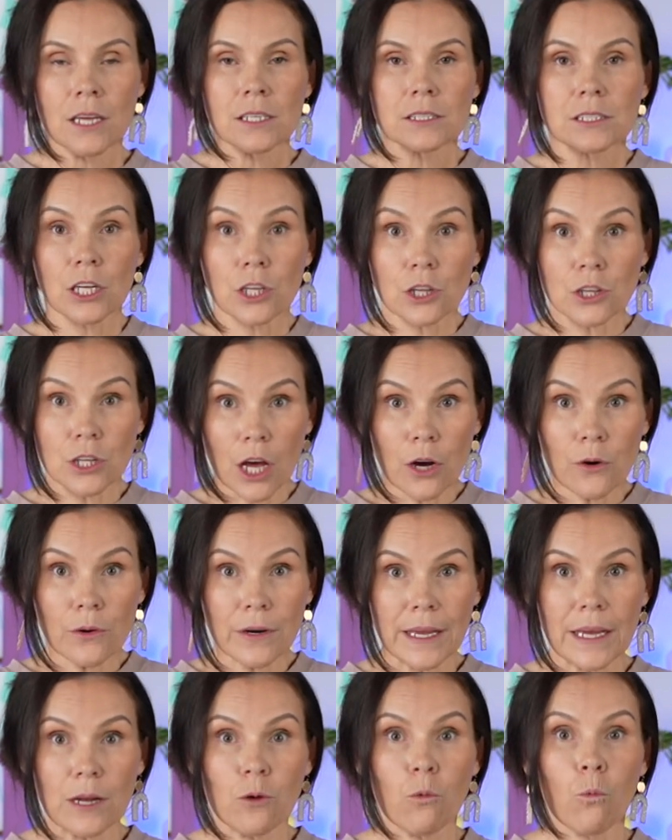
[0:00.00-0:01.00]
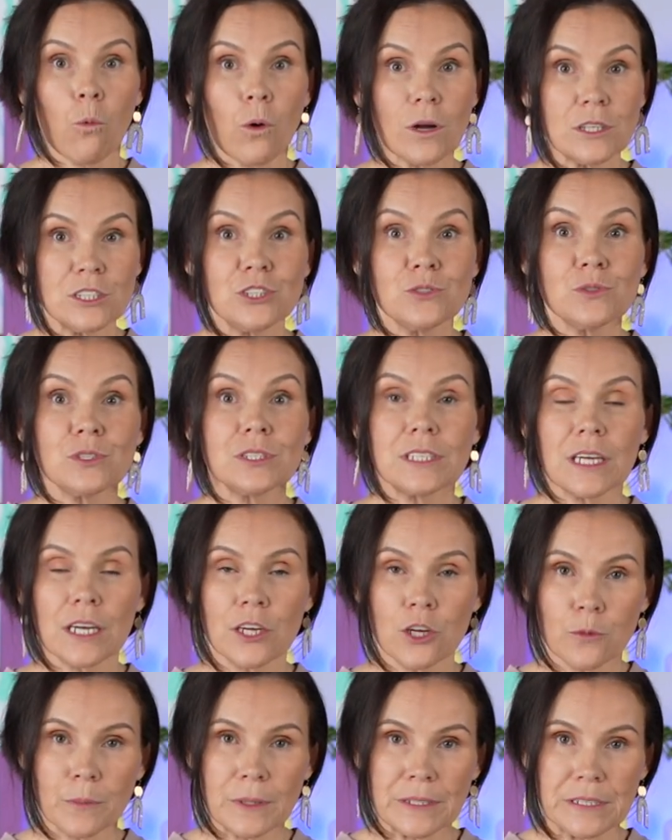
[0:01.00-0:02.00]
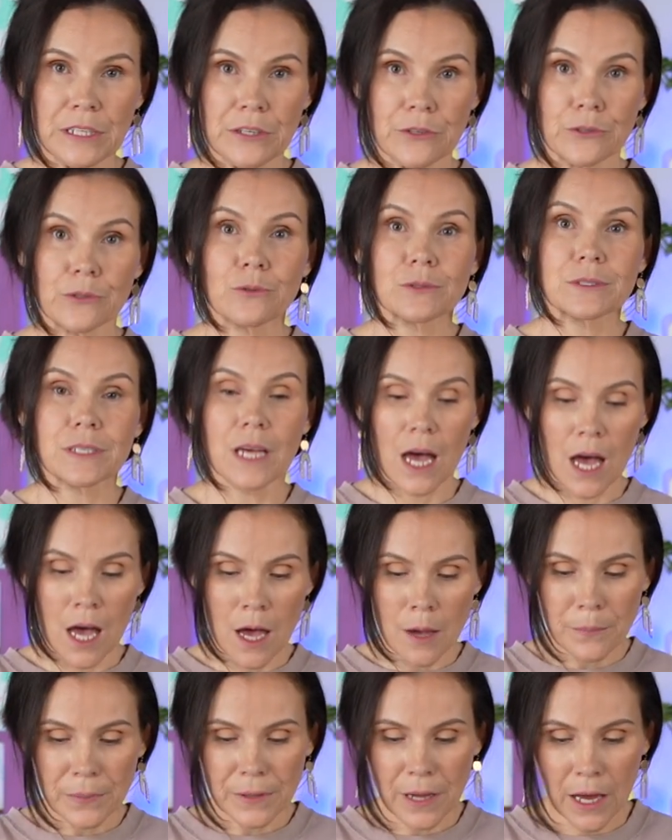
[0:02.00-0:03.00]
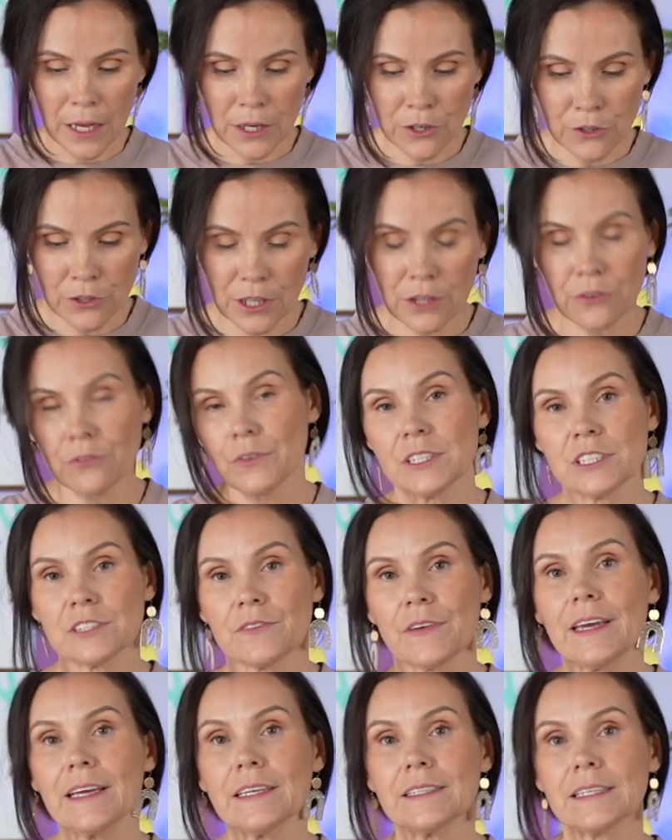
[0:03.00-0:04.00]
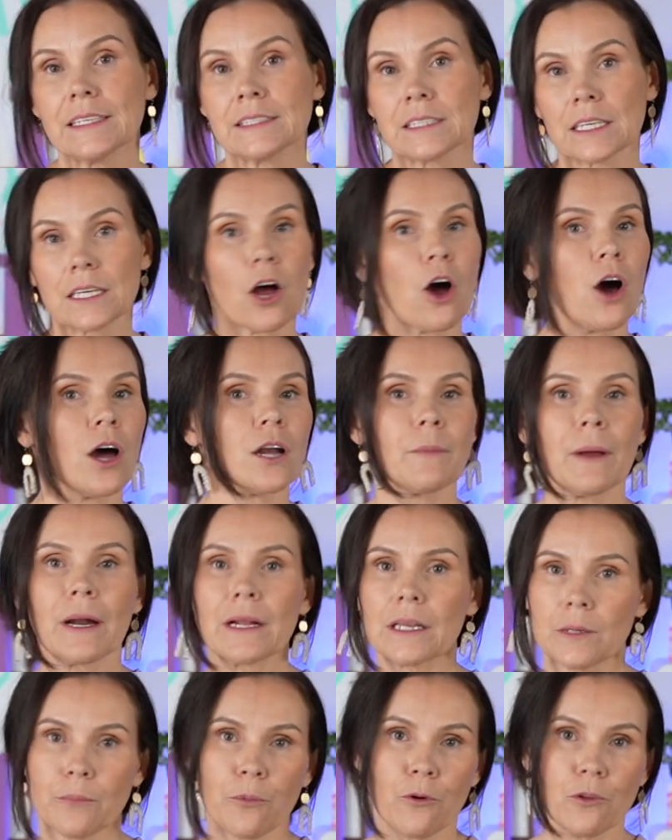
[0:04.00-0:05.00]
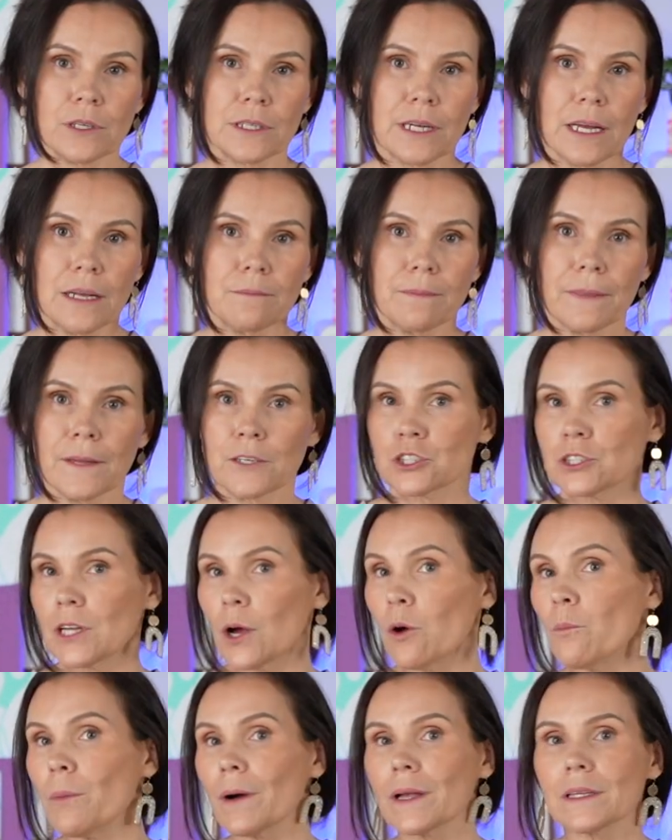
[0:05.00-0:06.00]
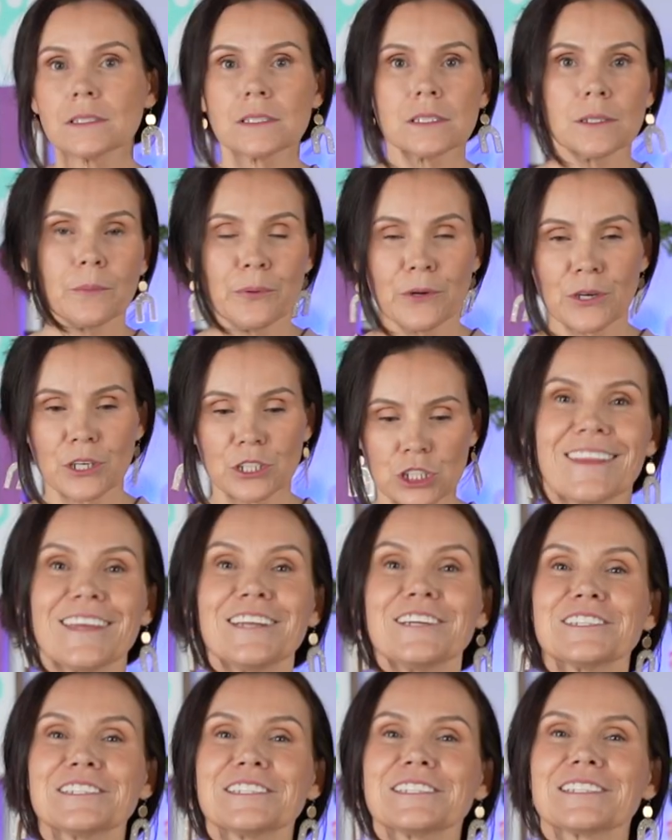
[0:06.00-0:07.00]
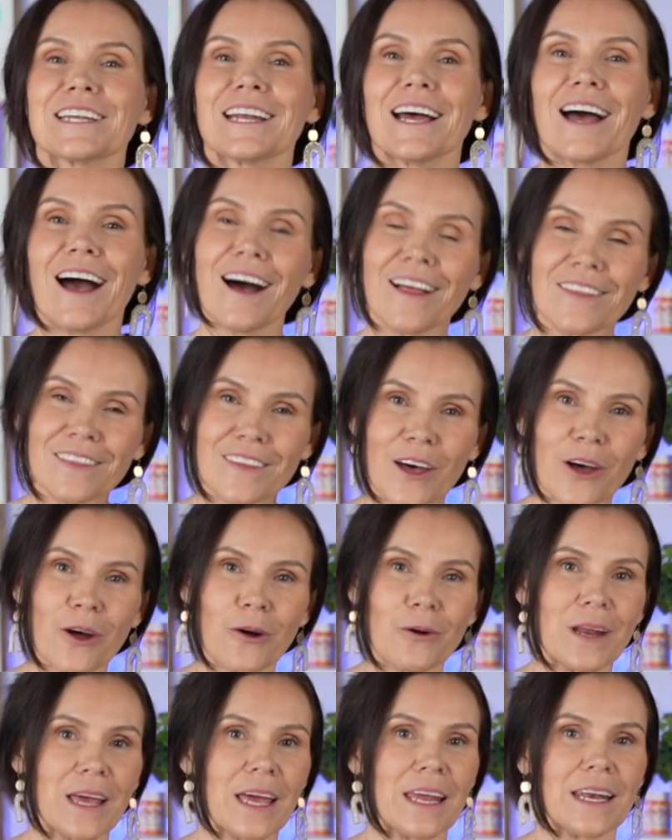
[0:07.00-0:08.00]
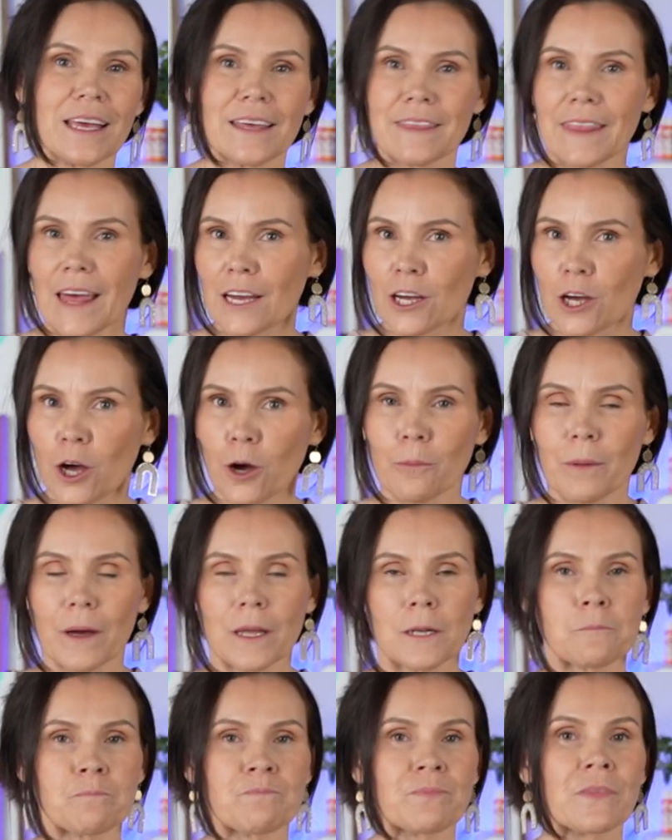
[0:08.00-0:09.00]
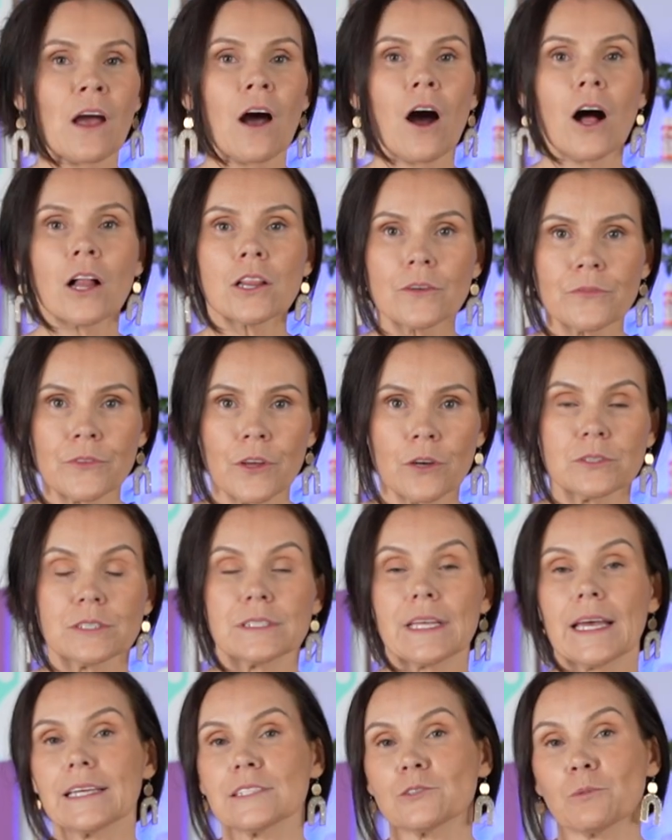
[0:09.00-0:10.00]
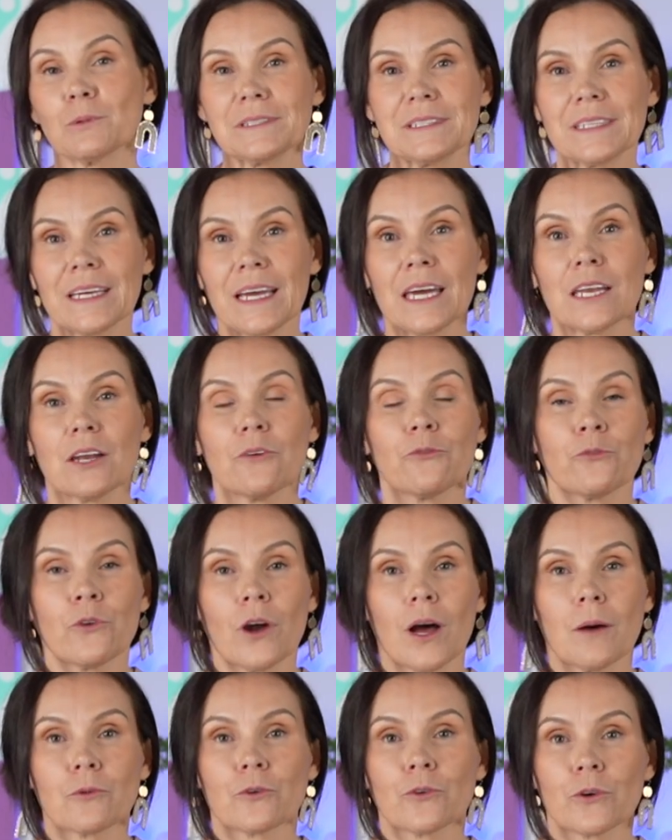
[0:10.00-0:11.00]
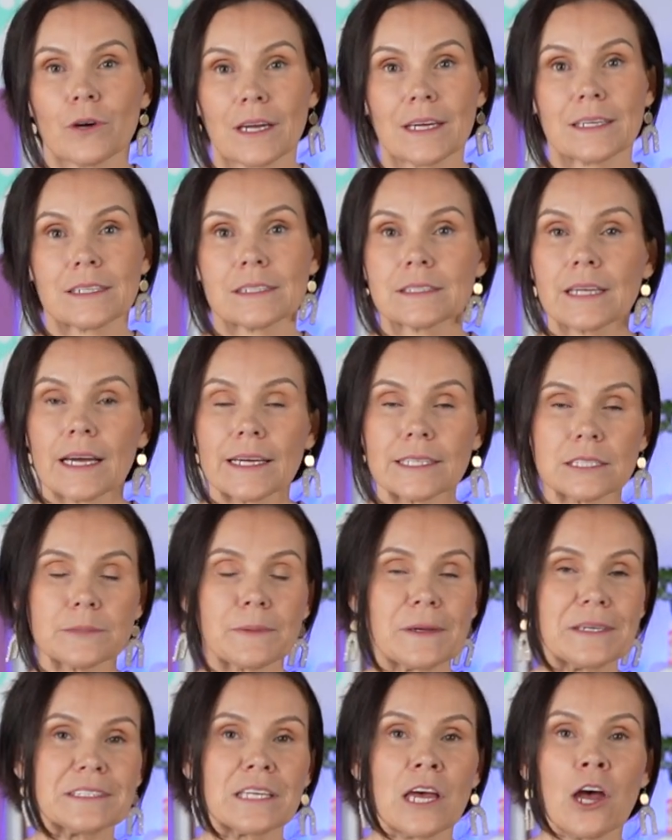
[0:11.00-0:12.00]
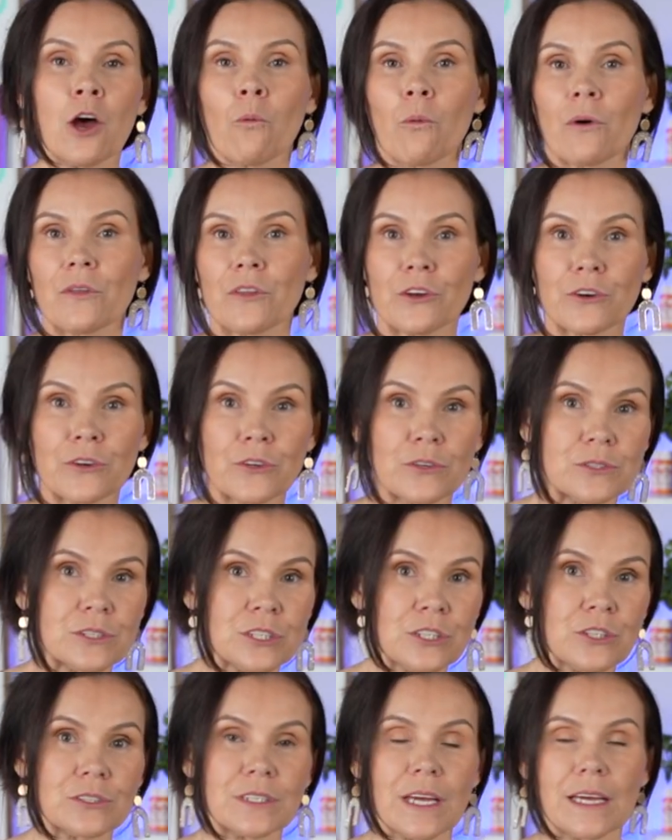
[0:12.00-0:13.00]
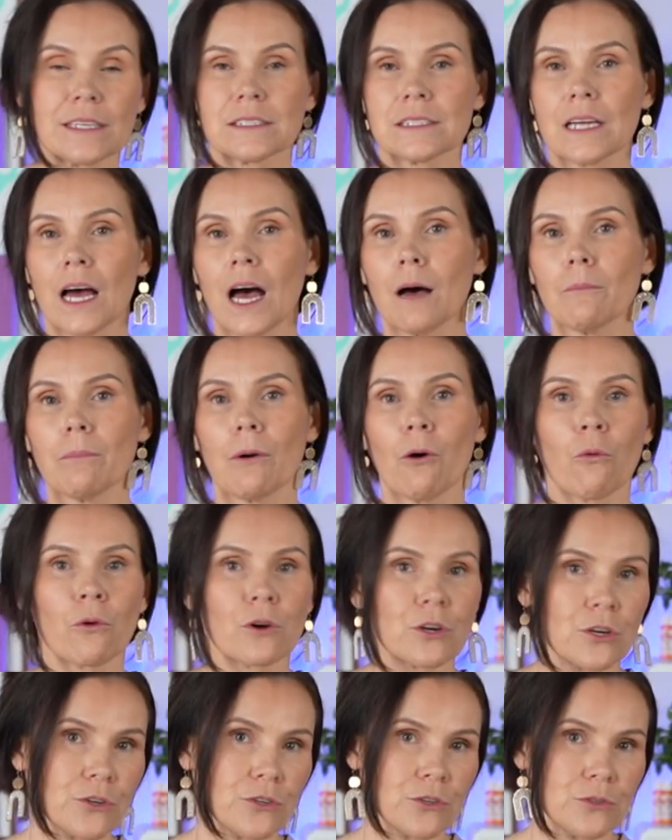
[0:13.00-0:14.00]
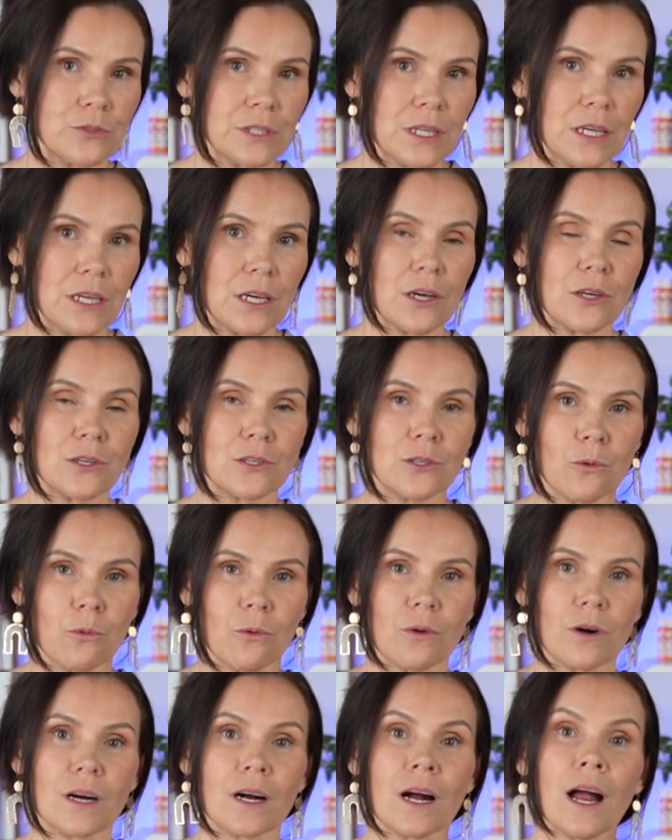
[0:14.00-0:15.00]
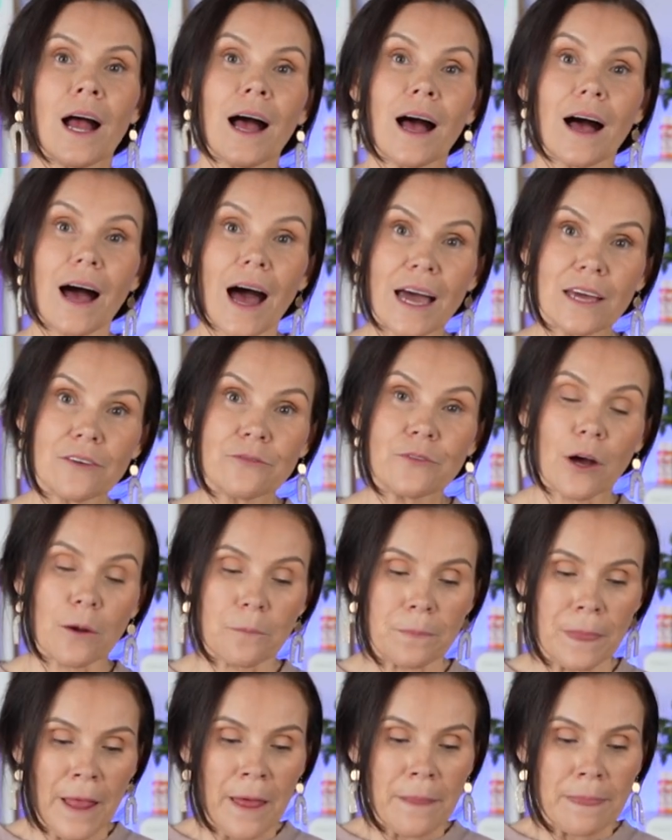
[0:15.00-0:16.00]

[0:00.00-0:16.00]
To load it, once you stick your materials up underneath these feet, it's going to automatically pull it in. There's no buttons to push. Then you're just going to unload and hit that go button. All of those things, once again, from Cricut Design Space, whether you're using your desktop or you're using your iPhone.